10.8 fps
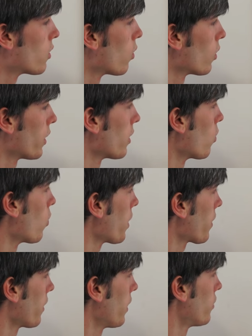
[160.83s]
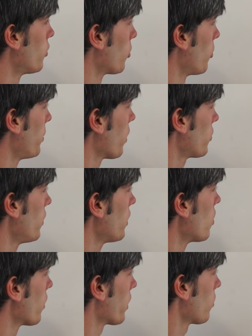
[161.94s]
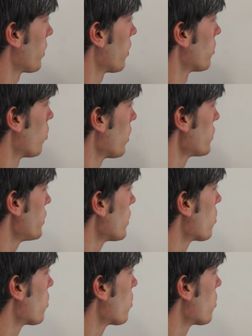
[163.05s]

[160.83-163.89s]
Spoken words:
cornering with a Subaru BRZ going on around 1G